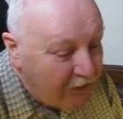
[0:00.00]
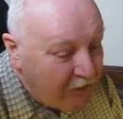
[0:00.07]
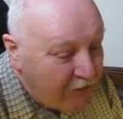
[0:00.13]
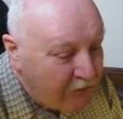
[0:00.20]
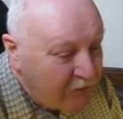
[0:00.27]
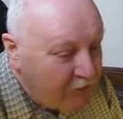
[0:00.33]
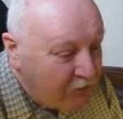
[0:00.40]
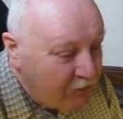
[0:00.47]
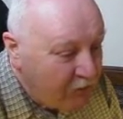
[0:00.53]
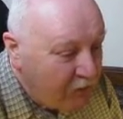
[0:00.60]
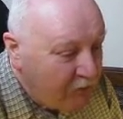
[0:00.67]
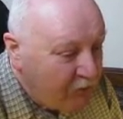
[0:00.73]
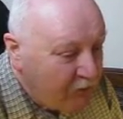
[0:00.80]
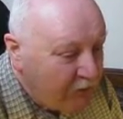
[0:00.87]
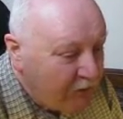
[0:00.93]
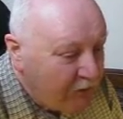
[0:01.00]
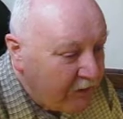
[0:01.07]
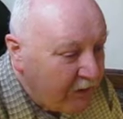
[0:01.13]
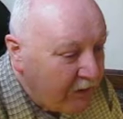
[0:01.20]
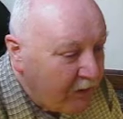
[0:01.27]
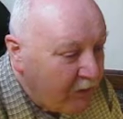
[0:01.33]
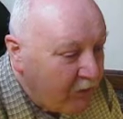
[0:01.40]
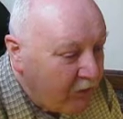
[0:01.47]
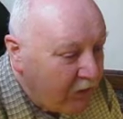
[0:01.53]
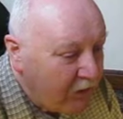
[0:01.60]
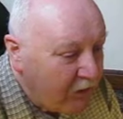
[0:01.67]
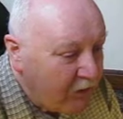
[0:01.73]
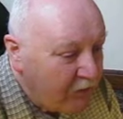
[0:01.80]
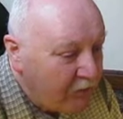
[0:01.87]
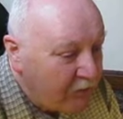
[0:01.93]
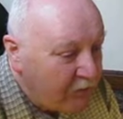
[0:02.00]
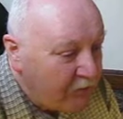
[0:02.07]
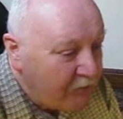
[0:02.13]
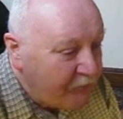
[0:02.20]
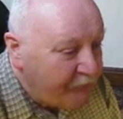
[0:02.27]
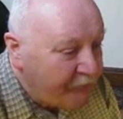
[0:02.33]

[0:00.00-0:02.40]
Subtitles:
So do have a read of that, I encourage you.